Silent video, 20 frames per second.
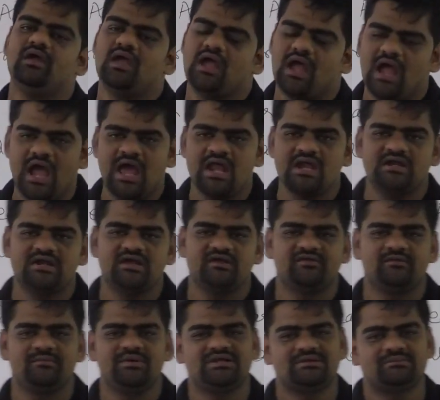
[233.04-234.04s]
and it has
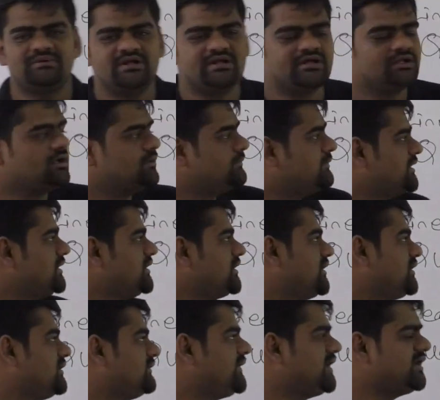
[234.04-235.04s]
a mathematical
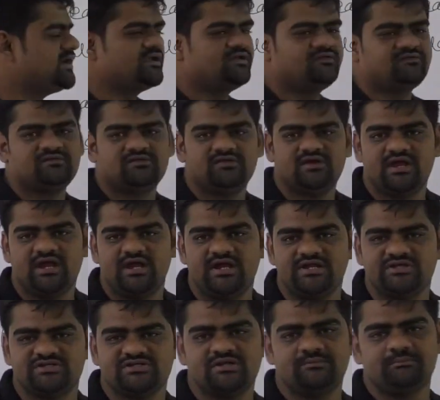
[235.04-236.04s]
operator, that is
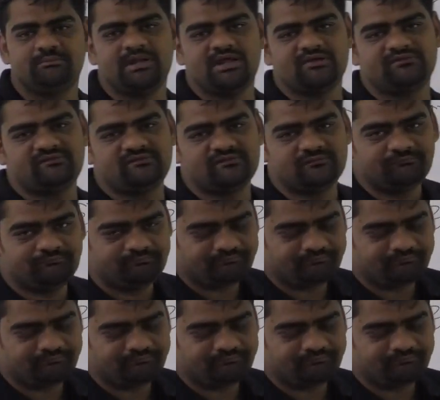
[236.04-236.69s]
addition plus.